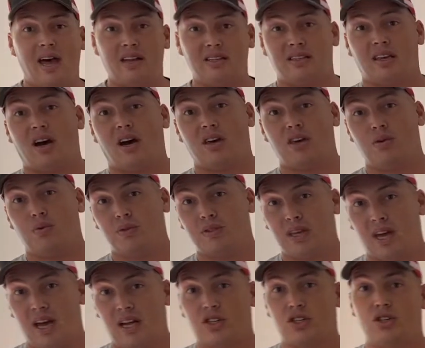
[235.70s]
is how you
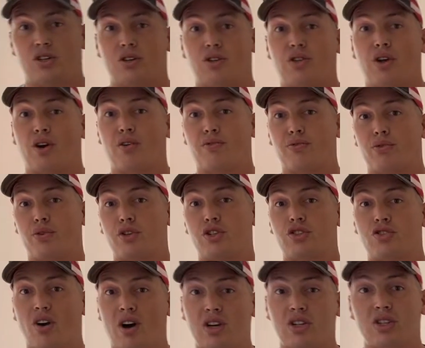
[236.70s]
attach your third floor
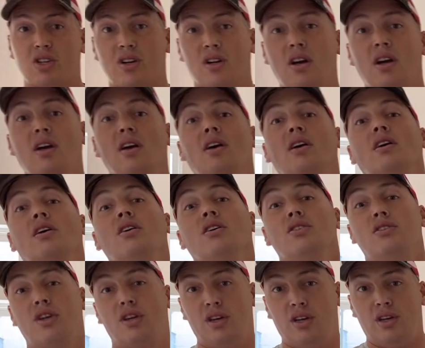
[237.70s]
structure
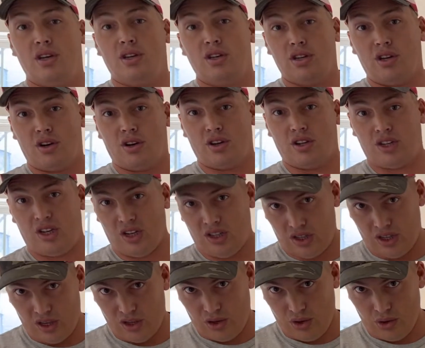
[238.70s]
to your
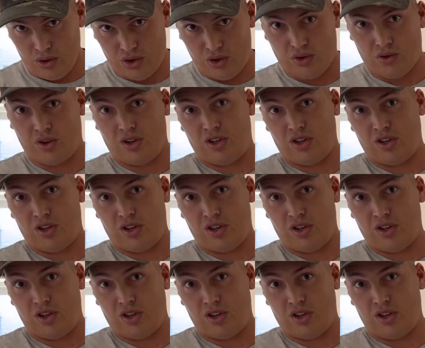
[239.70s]
existing 2-story